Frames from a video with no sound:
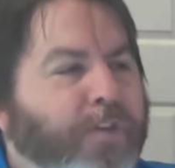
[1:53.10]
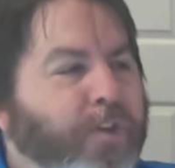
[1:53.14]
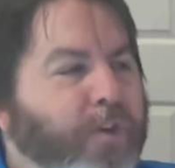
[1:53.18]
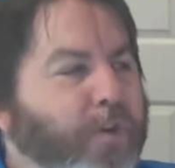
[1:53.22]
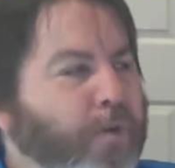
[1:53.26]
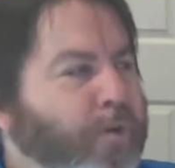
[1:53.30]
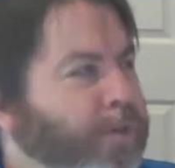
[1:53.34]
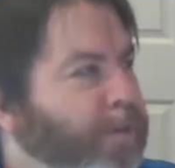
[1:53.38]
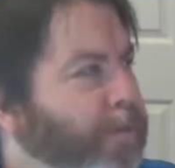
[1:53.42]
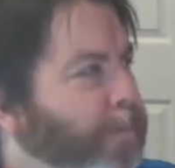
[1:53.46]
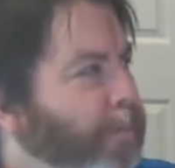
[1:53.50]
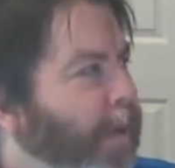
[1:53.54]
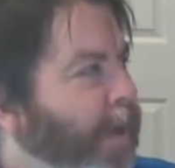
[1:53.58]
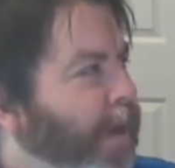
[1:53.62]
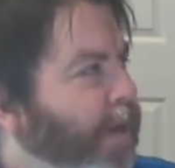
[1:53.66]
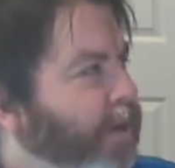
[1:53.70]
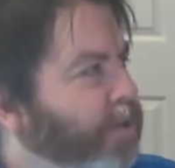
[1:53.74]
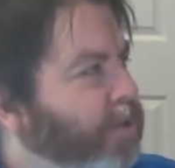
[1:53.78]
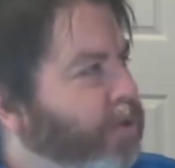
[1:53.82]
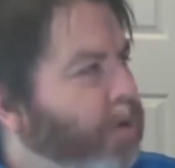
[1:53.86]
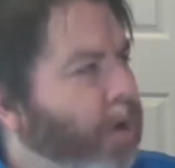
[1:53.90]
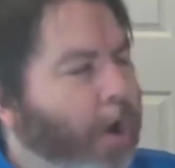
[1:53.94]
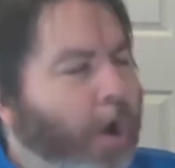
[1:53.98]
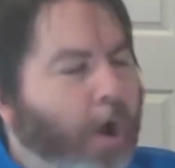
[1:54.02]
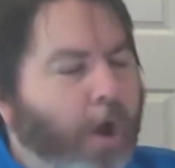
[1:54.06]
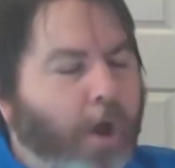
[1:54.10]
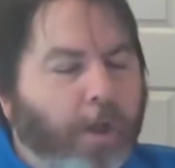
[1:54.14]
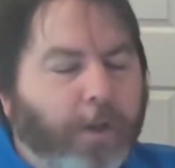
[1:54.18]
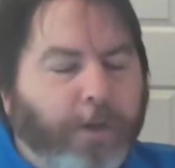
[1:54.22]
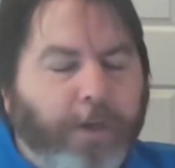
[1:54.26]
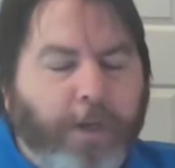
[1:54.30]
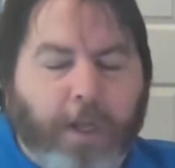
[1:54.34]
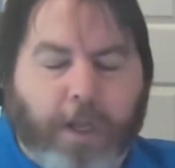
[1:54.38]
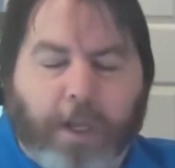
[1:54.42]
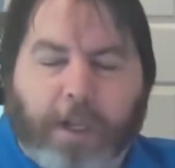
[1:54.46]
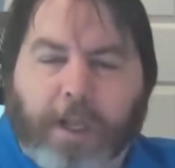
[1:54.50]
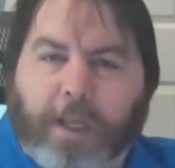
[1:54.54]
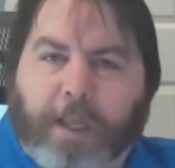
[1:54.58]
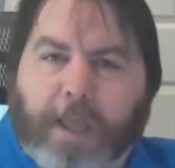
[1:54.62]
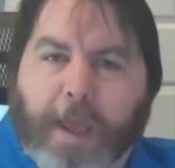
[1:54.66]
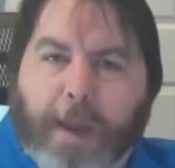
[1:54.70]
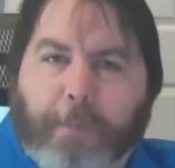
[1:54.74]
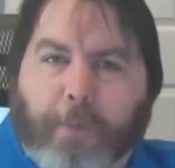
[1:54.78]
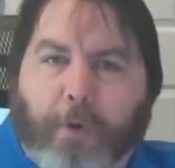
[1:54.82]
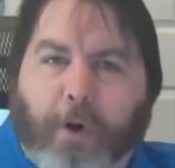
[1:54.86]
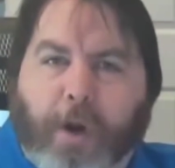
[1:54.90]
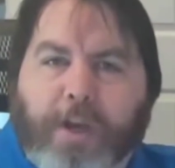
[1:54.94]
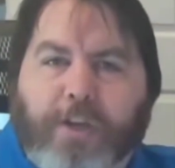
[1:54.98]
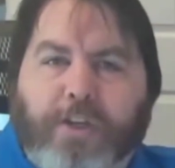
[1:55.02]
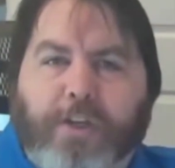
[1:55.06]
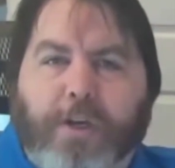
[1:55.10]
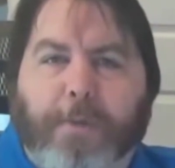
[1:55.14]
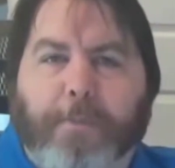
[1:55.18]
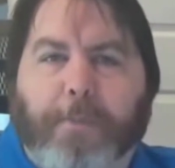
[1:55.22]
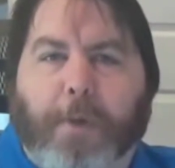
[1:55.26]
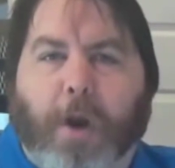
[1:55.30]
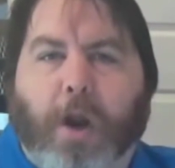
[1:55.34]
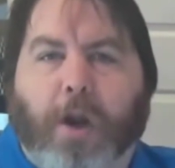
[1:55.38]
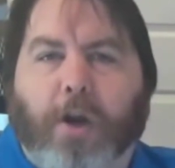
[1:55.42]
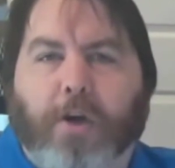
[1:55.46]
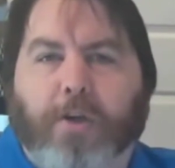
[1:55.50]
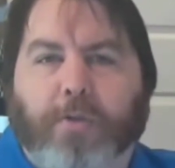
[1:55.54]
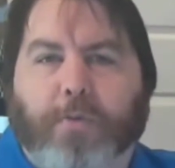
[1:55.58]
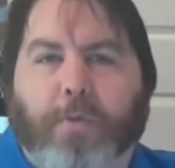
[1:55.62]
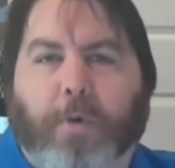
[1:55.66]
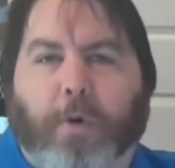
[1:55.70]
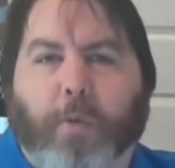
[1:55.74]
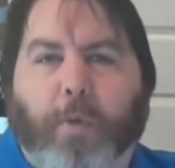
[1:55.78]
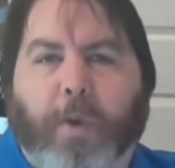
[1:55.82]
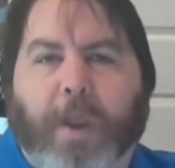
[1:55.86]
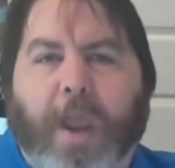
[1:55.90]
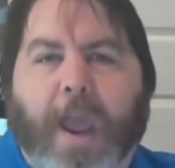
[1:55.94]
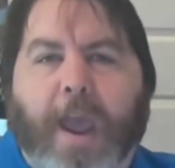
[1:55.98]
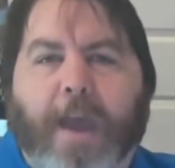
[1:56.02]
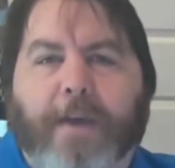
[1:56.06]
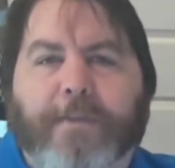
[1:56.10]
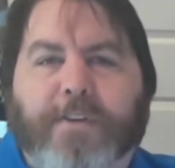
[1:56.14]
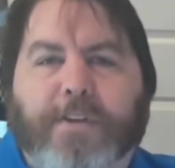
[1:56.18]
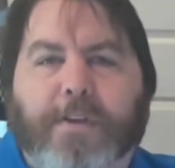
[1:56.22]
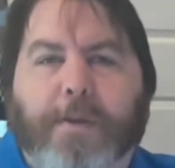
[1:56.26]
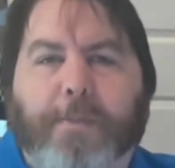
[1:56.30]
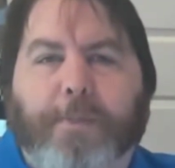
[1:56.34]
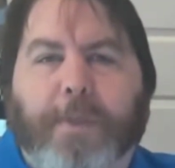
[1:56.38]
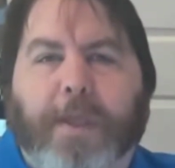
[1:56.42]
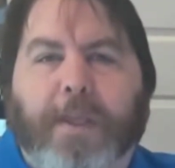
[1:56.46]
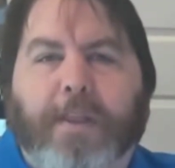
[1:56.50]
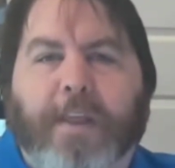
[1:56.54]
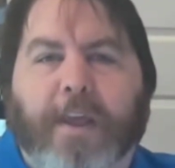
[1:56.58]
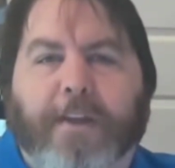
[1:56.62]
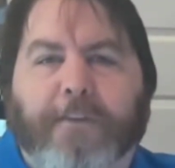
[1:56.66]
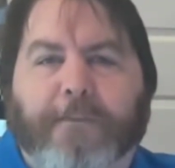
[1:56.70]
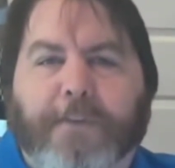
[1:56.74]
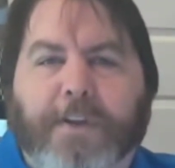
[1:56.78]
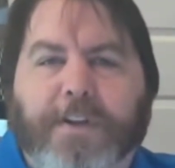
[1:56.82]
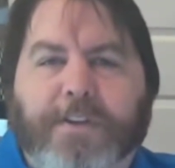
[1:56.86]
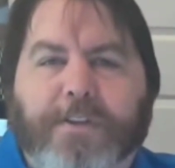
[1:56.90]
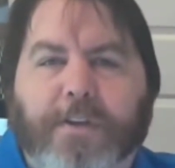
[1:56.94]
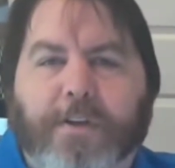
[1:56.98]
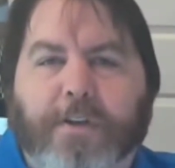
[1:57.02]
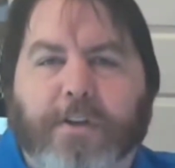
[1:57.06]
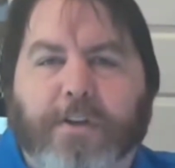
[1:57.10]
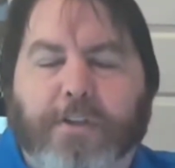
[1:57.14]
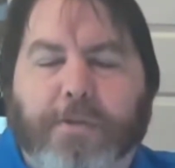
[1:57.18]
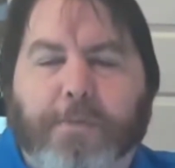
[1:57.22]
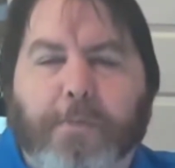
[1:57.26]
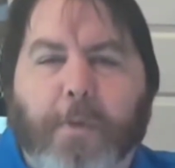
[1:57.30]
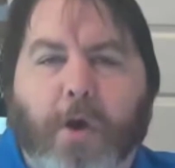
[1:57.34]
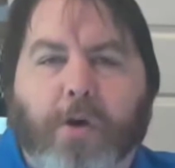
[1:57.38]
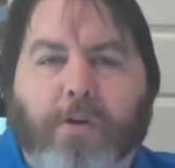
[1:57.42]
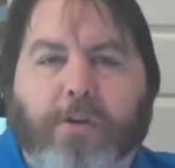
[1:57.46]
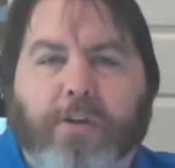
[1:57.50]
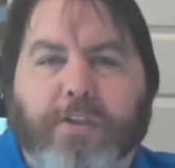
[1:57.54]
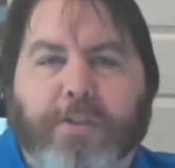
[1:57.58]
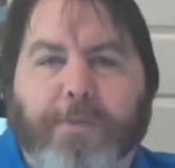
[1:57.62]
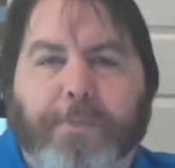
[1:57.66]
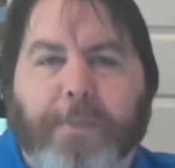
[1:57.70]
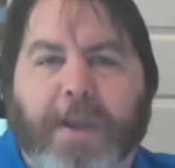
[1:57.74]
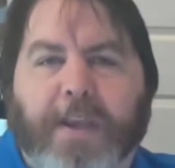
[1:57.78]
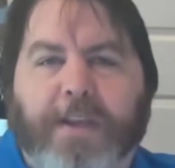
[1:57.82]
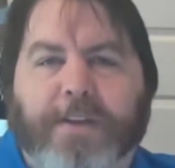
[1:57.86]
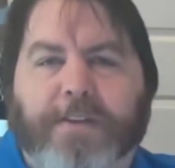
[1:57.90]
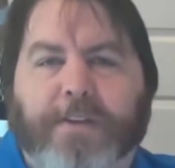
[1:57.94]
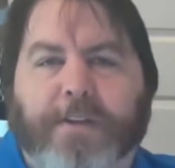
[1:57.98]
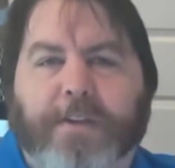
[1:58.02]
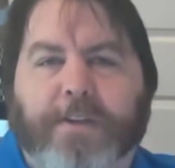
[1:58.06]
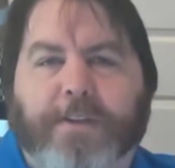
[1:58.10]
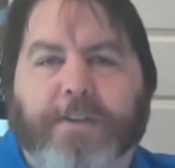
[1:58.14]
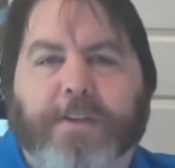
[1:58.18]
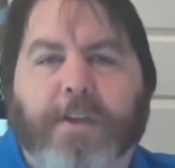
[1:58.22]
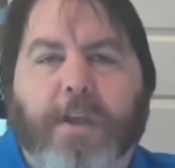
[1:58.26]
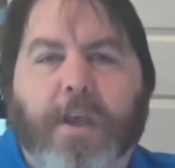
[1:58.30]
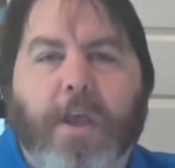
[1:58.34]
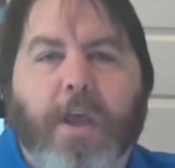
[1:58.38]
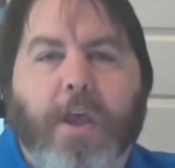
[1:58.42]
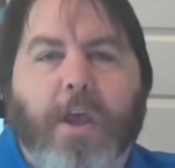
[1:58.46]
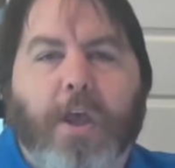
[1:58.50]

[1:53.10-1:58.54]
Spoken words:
space called collaboration bars, where we have something that fits into smaller spaces,